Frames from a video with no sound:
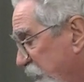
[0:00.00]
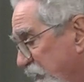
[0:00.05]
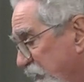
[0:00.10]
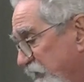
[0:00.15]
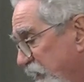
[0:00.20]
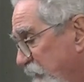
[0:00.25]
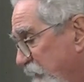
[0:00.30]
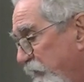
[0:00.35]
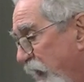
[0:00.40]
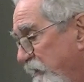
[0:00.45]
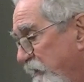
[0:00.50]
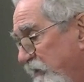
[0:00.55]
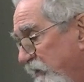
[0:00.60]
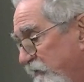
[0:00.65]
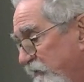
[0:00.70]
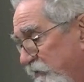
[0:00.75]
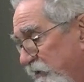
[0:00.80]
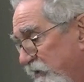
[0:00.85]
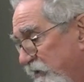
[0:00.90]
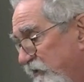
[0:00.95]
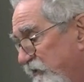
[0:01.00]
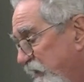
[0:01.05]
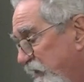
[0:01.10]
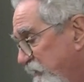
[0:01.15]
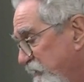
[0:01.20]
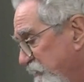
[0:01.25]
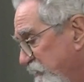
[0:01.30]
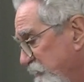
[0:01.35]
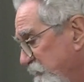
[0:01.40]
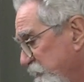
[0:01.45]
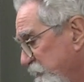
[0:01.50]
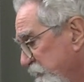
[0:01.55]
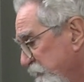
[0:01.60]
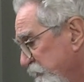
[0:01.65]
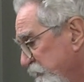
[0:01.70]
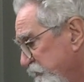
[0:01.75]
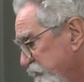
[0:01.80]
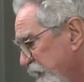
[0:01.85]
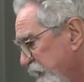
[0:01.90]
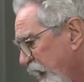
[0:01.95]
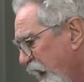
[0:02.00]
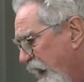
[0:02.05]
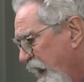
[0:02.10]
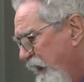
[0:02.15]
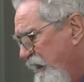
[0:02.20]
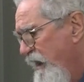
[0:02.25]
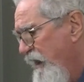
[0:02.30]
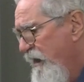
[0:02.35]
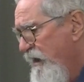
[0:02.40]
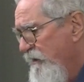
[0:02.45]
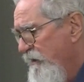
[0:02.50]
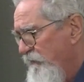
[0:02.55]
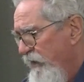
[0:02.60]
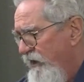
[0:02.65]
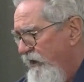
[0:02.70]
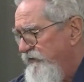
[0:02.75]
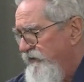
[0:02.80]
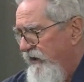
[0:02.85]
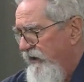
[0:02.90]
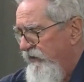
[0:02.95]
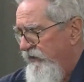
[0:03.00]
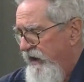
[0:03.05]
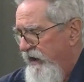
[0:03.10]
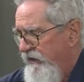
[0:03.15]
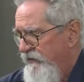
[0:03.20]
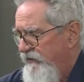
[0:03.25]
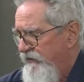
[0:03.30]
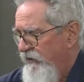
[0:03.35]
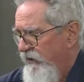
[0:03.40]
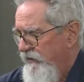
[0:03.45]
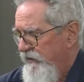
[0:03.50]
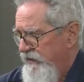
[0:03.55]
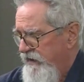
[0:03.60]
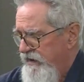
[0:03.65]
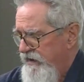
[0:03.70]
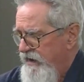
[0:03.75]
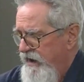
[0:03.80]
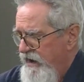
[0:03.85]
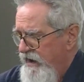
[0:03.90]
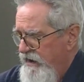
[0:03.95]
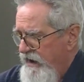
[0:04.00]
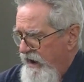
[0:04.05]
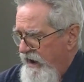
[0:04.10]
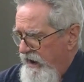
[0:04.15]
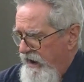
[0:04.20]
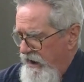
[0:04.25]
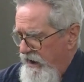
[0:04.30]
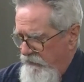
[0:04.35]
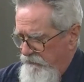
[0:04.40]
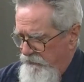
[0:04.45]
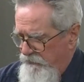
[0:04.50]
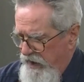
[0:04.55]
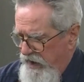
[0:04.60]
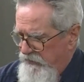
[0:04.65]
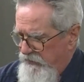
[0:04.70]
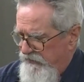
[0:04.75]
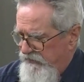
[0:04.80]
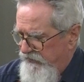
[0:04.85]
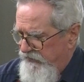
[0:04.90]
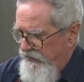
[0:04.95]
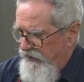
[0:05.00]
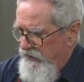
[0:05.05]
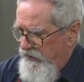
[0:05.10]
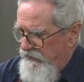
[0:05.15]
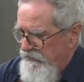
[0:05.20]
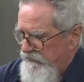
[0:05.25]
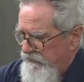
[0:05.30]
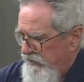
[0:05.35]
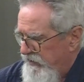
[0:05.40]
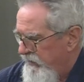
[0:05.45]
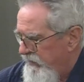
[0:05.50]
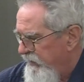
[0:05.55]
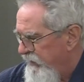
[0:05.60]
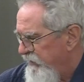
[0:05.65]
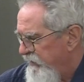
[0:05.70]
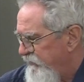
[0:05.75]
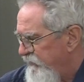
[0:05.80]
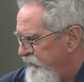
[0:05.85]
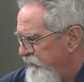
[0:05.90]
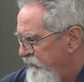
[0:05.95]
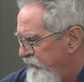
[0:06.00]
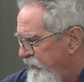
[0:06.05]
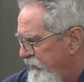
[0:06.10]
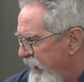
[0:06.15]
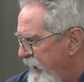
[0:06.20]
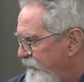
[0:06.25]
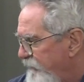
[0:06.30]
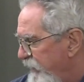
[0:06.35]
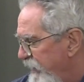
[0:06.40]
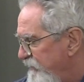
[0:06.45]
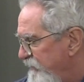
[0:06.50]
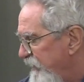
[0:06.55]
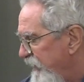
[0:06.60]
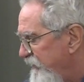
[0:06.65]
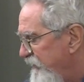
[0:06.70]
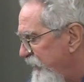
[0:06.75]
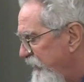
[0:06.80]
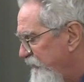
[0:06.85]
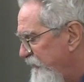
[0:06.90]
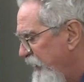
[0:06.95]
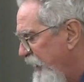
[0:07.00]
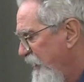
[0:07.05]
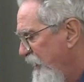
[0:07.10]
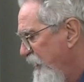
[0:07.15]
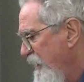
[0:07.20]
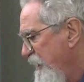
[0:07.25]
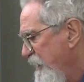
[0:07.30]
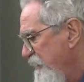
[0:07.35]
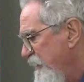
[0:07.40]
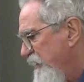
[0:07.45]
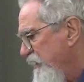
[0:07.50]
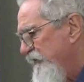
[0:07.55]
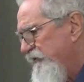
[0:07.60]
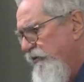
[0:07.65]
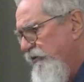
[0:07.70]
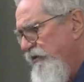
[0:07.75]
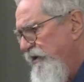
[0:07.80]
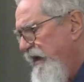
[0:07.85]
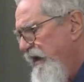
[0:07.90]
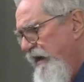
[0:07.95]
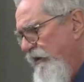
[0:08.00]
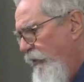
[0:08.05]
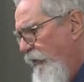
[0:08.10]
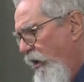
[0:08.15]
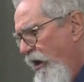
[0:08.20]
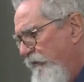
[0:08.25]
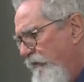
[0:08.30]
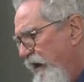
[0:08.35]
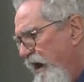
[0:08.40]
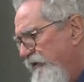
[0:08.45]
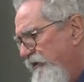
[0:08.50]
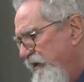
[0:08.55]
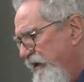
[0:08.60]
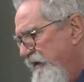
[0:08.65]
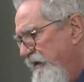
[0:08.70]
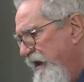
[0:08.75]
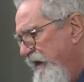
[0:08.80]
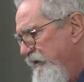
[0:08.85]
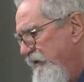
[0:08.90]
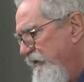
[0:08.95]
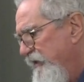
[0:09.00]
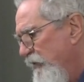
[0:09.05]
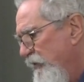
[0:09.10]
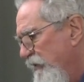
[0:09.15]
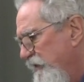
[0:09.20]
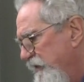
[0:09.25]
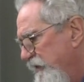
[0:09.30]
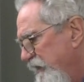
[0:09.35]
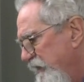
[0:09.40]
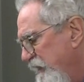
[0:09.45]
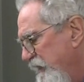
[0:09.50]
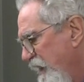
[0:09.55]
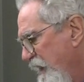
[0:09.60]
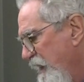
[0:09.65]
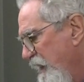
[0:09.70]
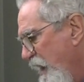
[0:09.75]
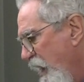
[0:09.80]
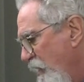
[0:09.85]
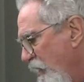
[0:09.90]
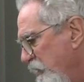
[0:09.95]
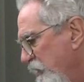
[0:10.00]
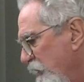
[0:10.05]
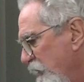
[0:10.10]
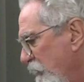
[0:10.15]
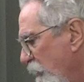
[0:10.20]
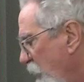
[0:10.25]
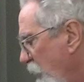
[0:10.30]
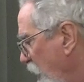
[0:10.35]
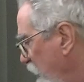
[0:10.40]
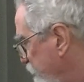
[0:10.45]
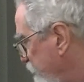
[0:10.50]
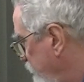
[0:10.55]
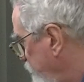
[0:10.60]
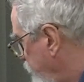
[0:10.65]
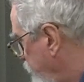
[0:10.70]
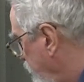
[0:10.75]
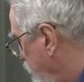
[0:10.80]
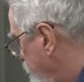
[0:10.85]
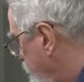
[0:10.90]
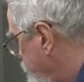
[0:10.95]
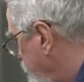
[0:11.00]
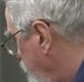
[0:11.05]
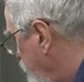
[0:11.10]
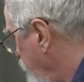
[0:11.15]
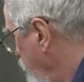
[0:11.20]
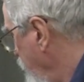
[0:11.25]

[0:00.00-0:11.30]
rust and the paint just wouldn't stick to it. And most of the things like the beams for the drag pins, etc., you just couldn't get a wire brush in there to do it. You can only do it while it's apart. So